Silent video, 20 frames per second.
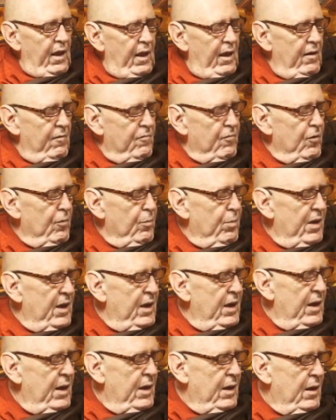After
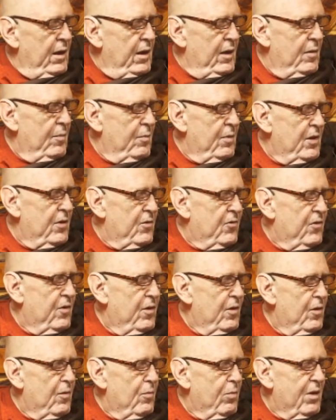paying homage
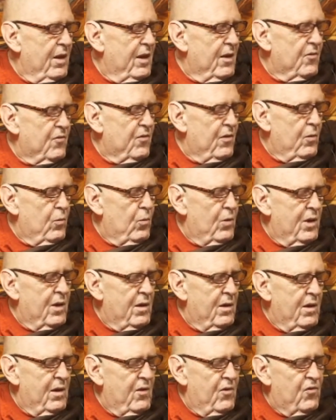to the Blessed
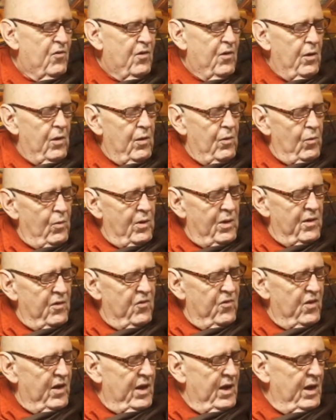One, he stood at one
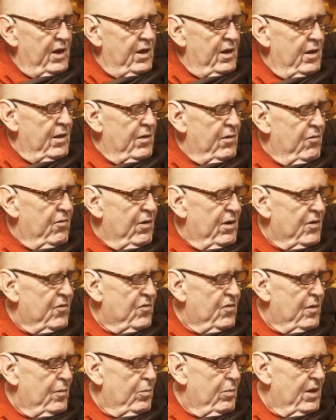side and
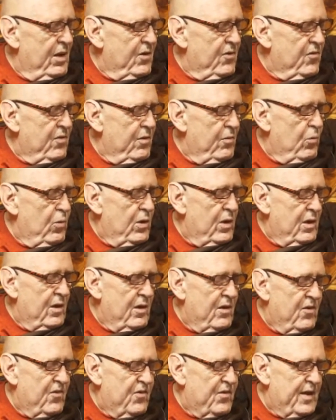addressed the Blessed One
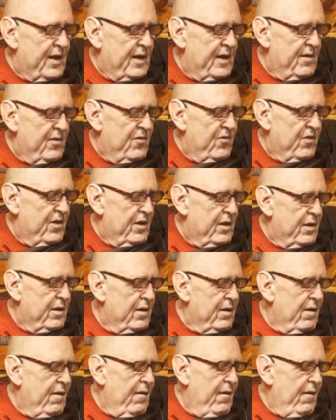in stanza.